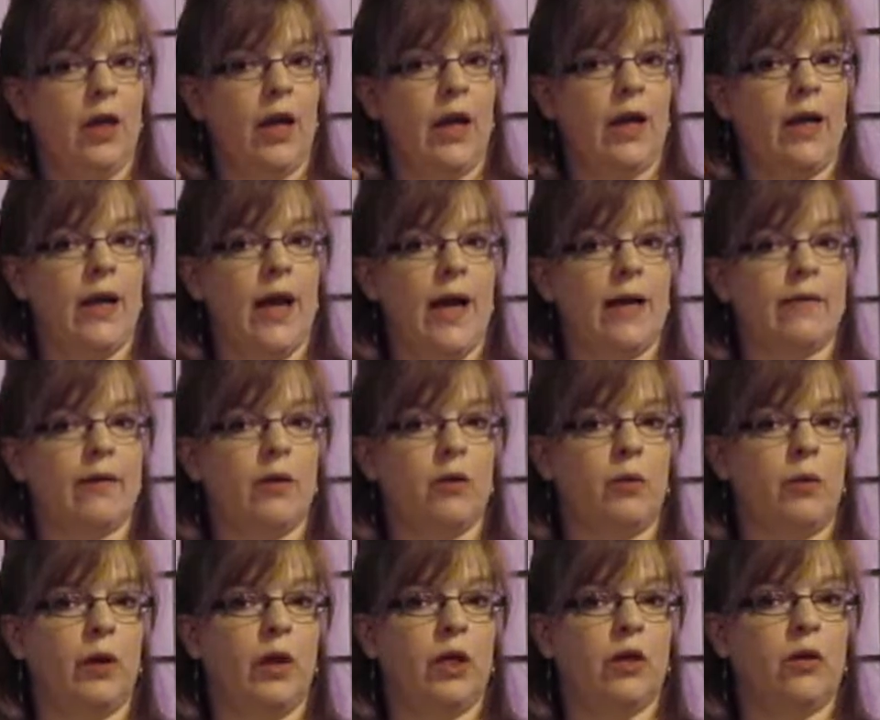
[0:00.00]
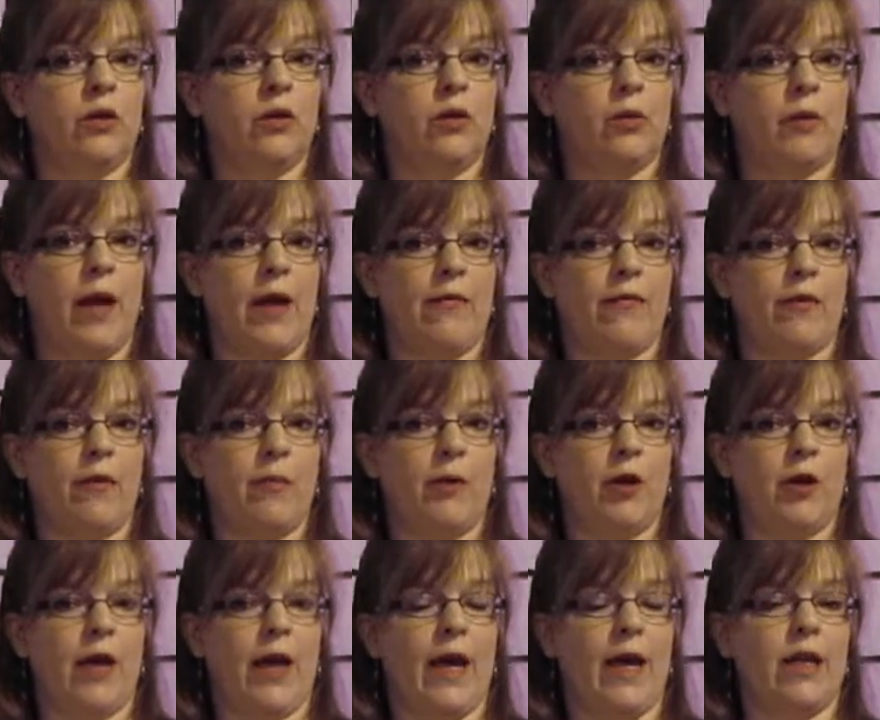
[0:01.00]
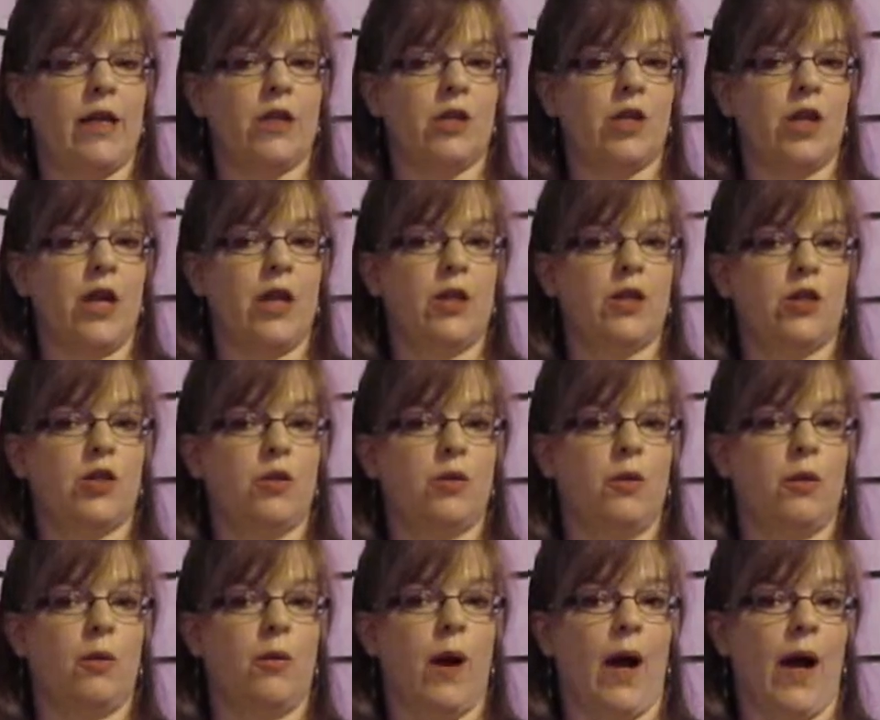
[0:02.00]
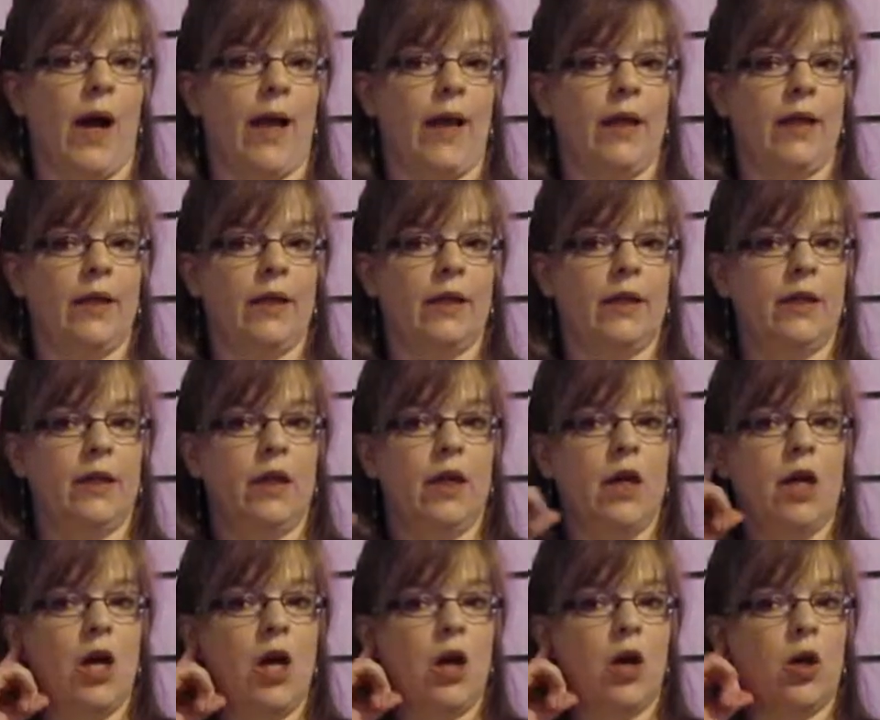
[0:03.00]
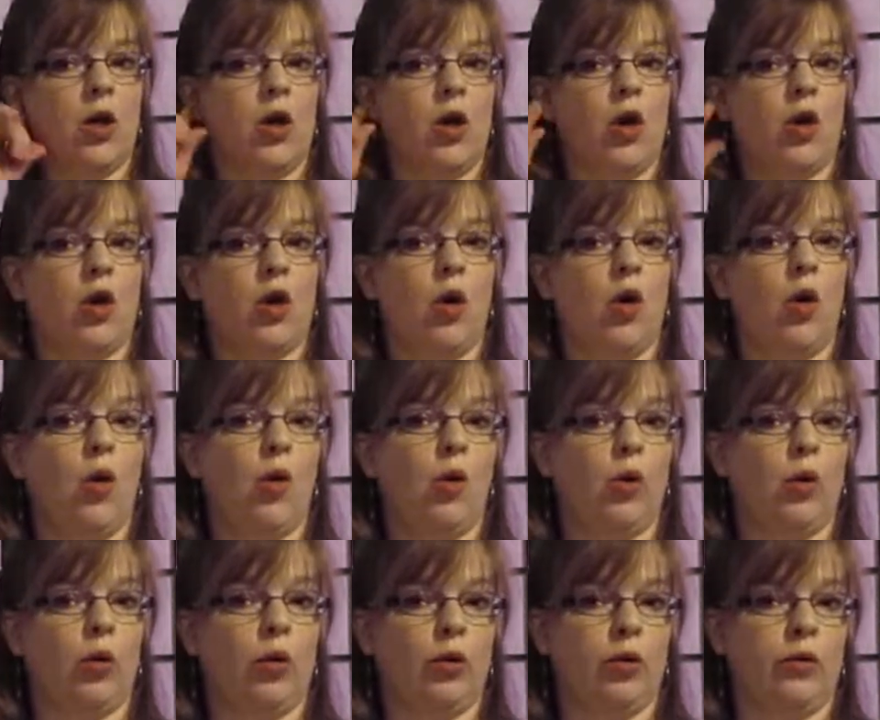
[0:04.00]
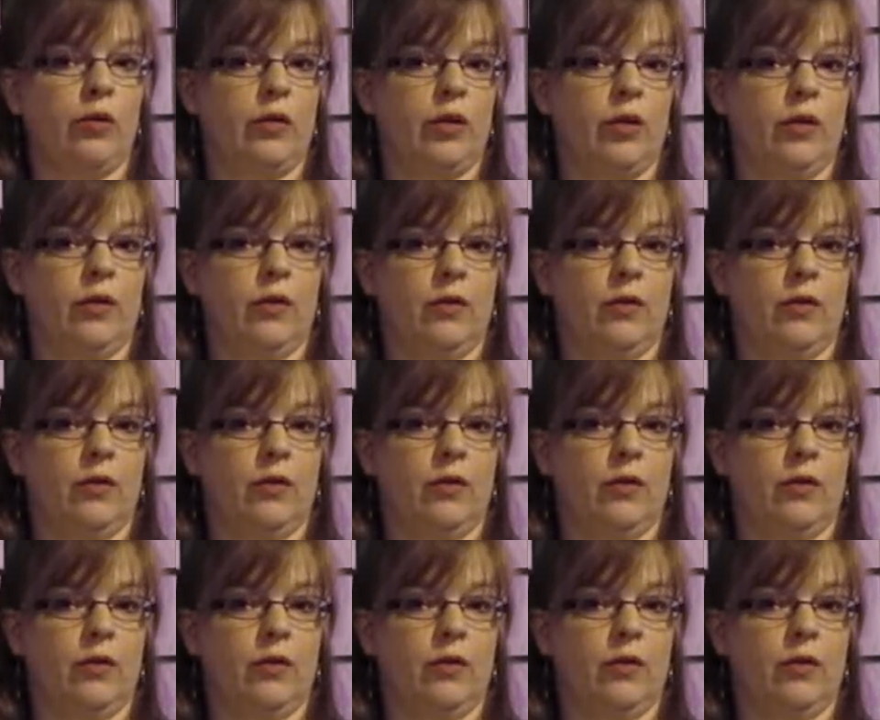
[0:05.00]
and as it wiggles away from your head, it changed to a Y. Gold